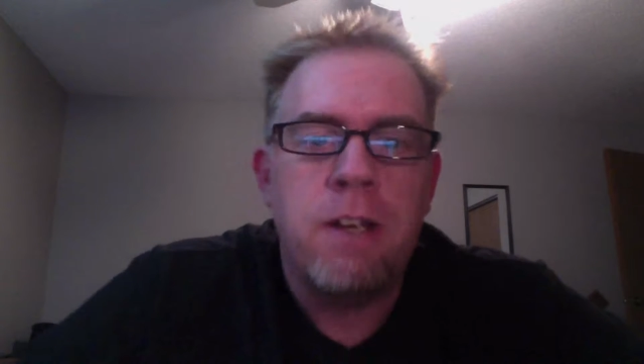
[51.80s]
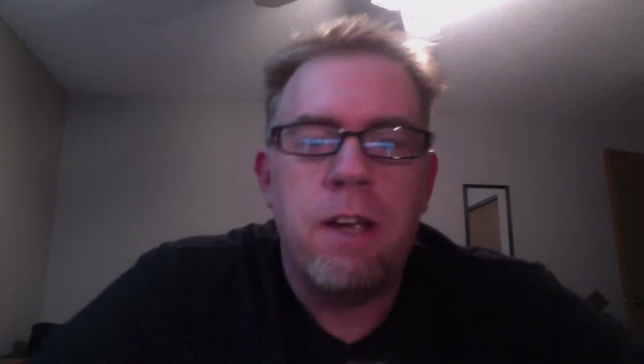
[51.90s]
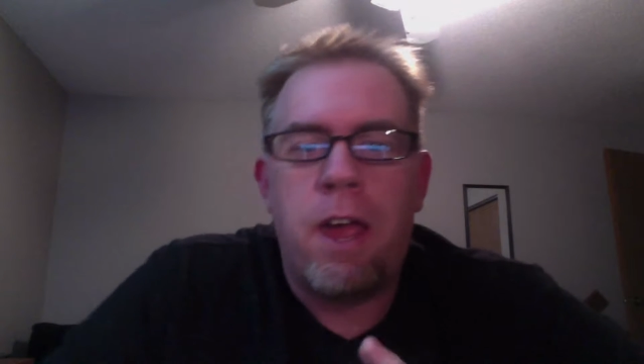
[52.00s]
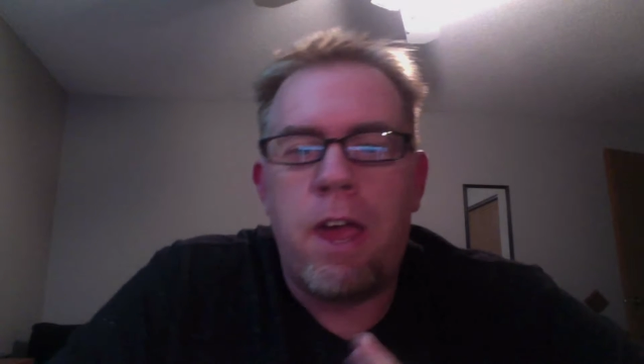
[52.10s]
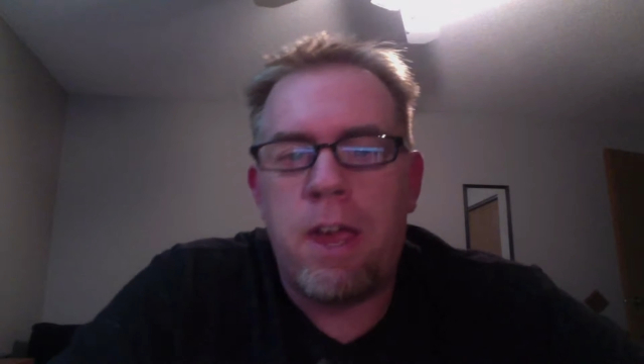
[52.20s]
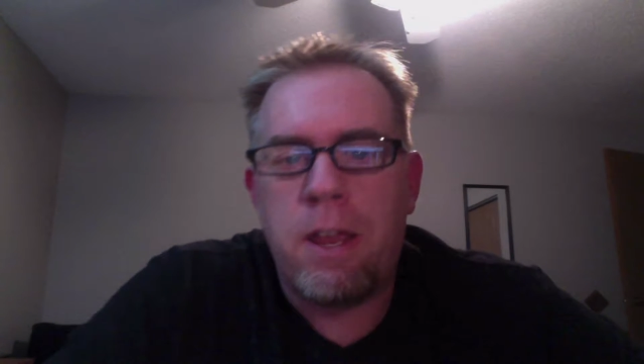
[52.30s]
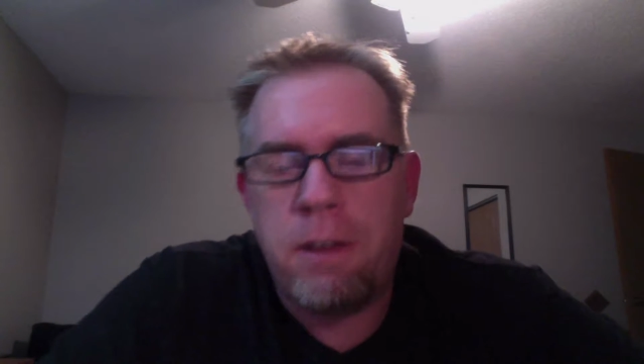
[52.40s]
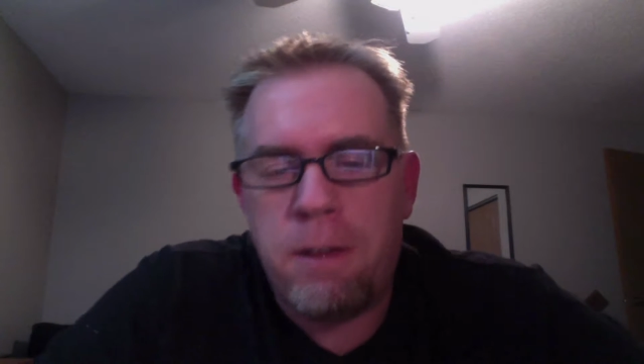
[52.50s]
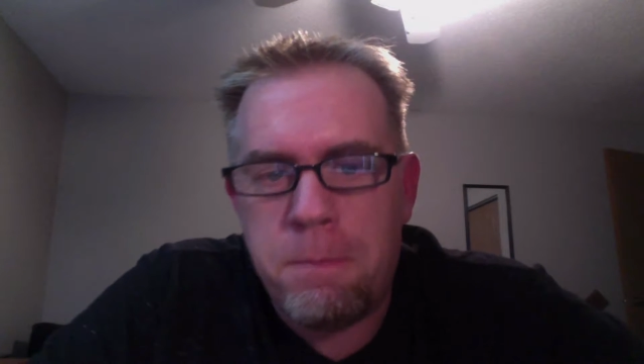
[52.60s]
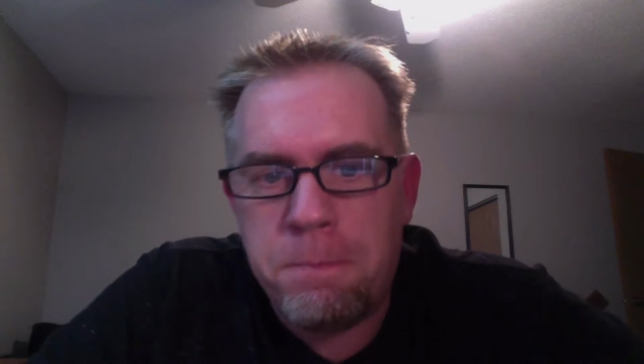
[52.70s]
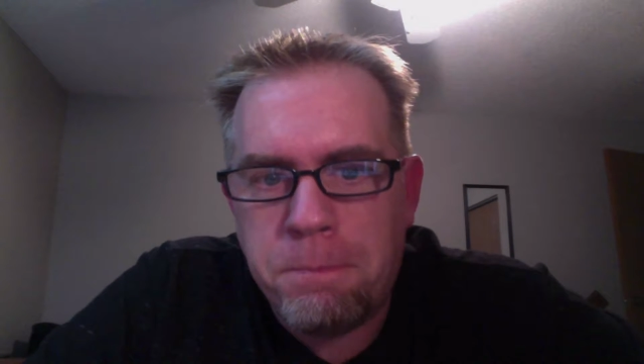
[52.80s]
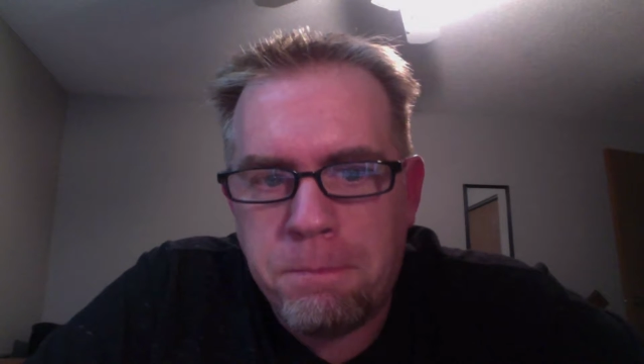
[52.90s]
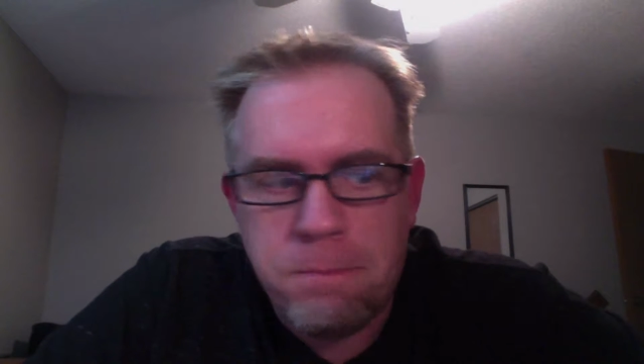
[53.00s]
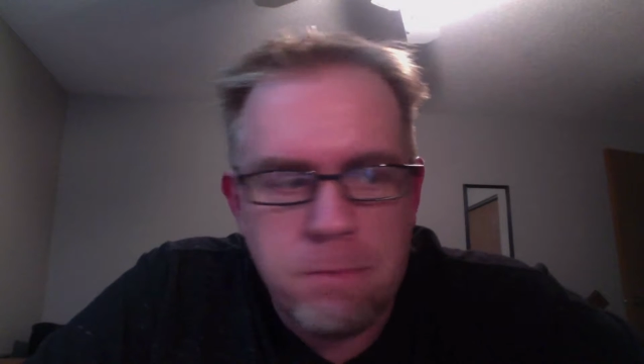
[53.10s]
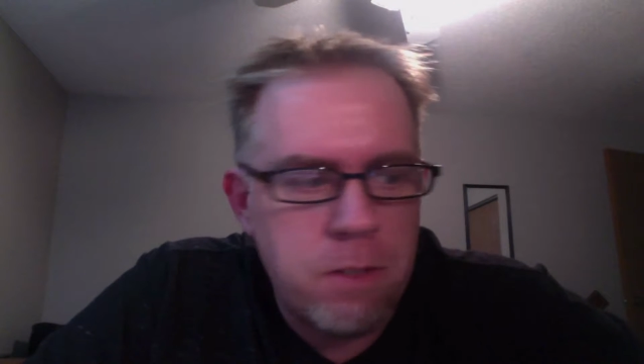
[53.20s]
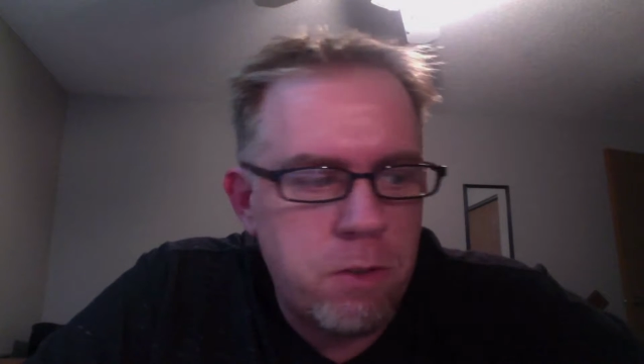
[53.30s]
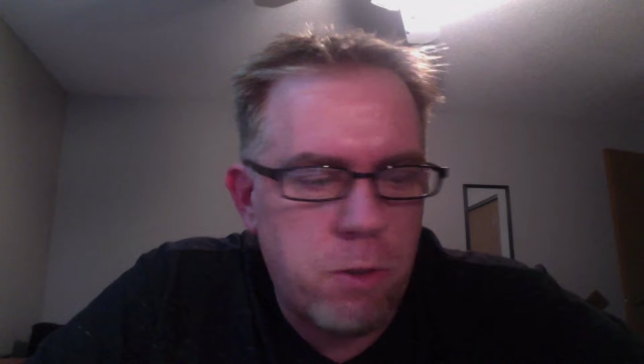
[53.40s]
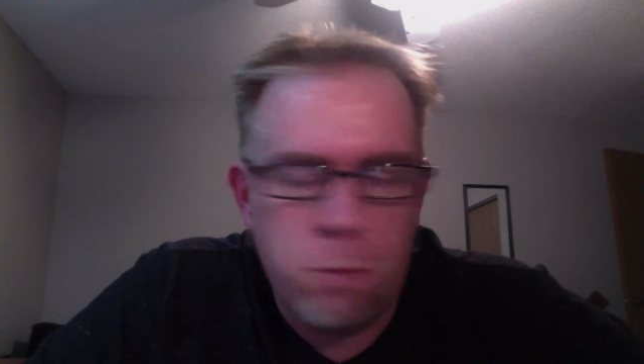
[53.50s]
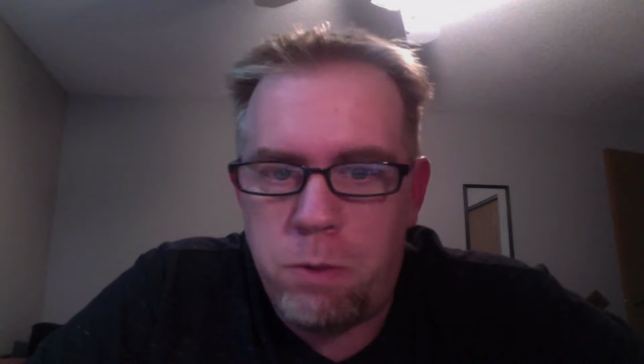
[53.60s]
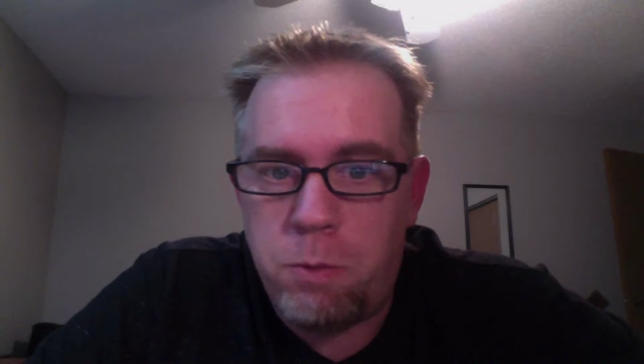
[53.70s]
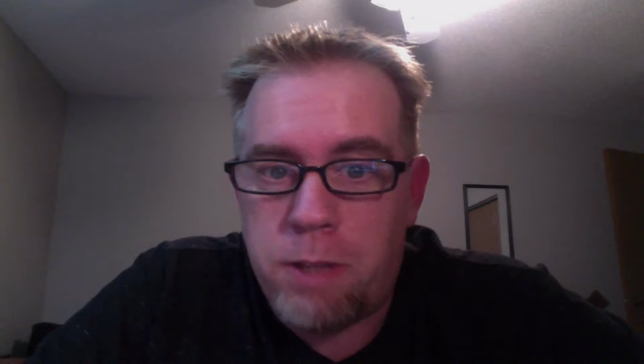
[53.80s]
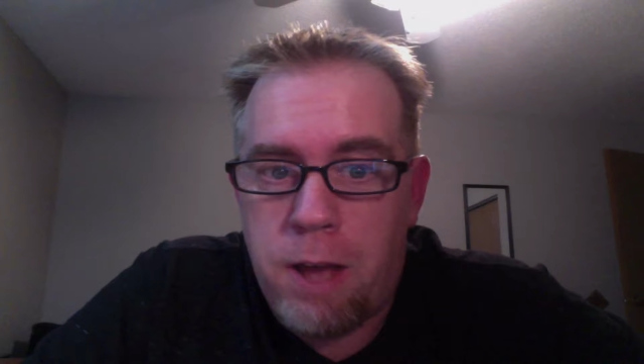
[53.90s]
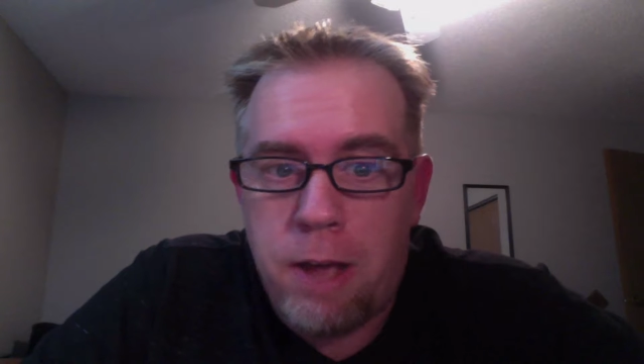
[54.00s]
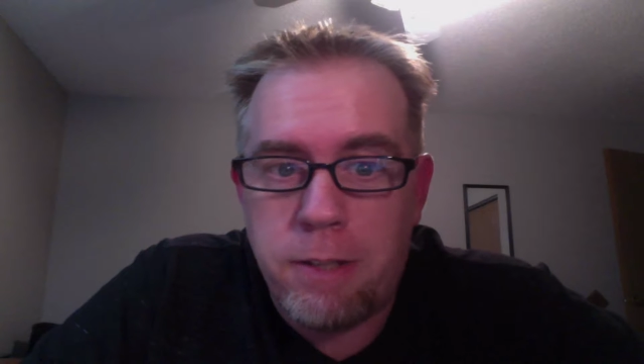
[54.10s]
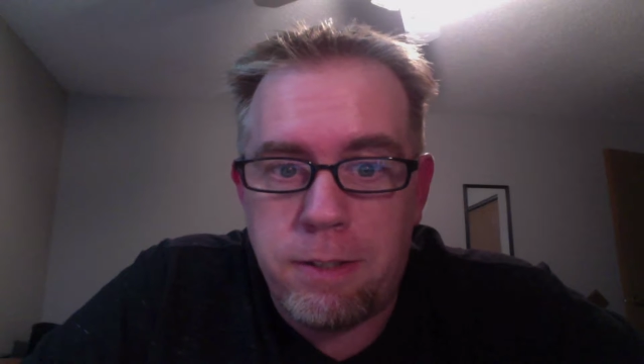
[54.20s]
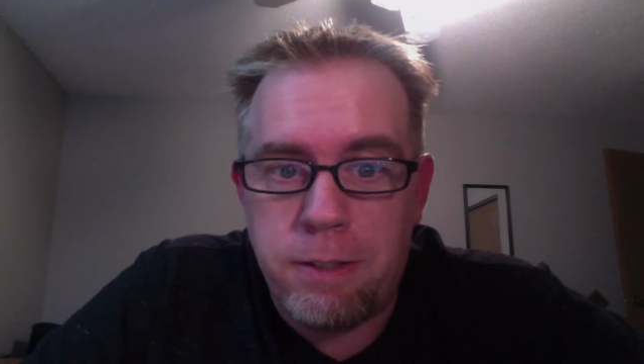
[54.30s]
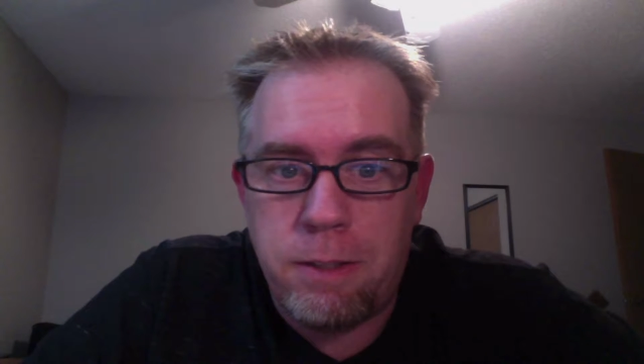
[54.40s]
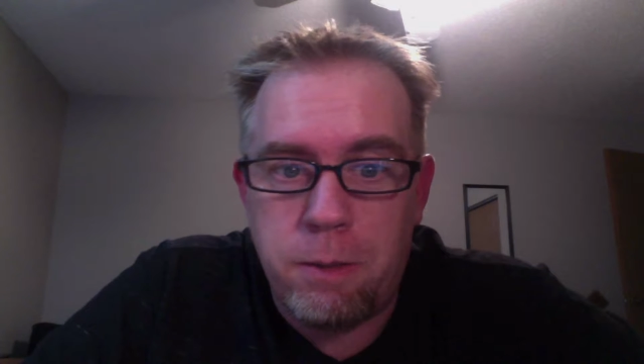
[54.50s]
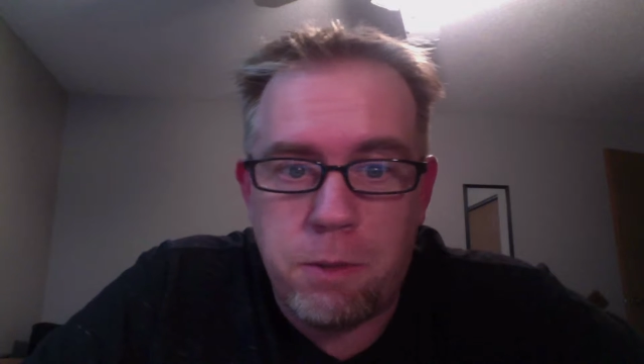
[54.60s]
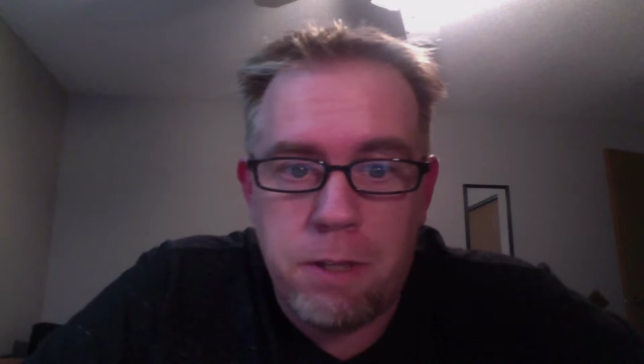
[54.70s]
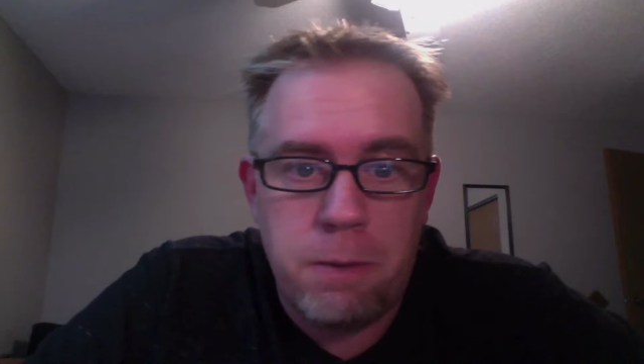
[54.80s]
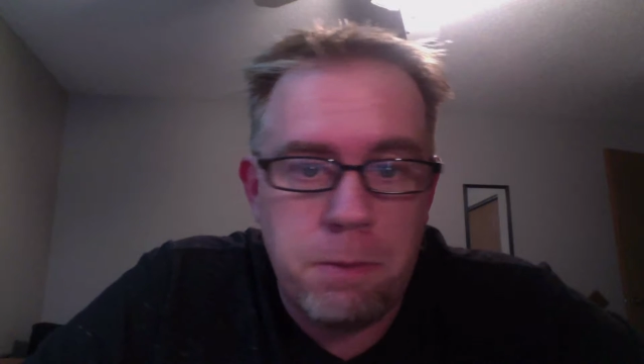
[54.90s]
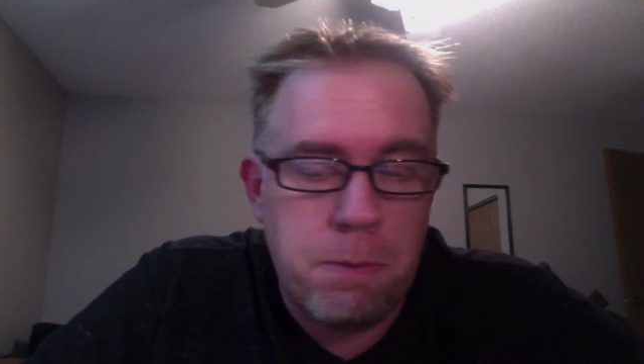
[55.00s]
and it was hot at those times.